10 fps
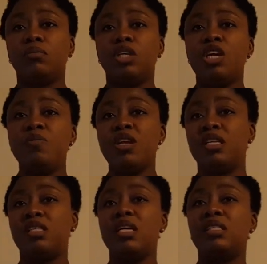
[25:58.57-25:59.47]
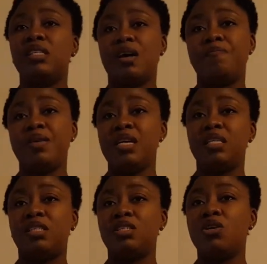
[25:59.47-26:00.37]
Immunity is the
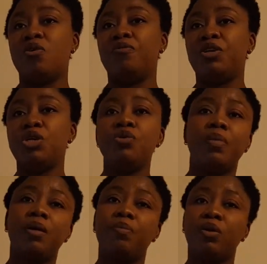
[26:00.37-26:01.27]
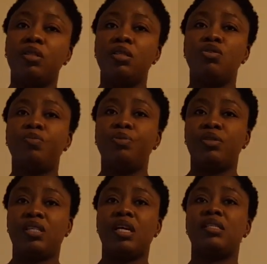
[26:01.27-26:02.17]
ability of human body to
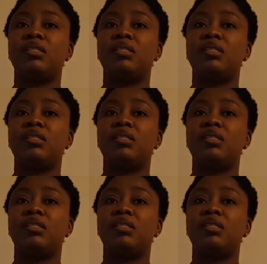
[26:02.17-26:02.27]
protect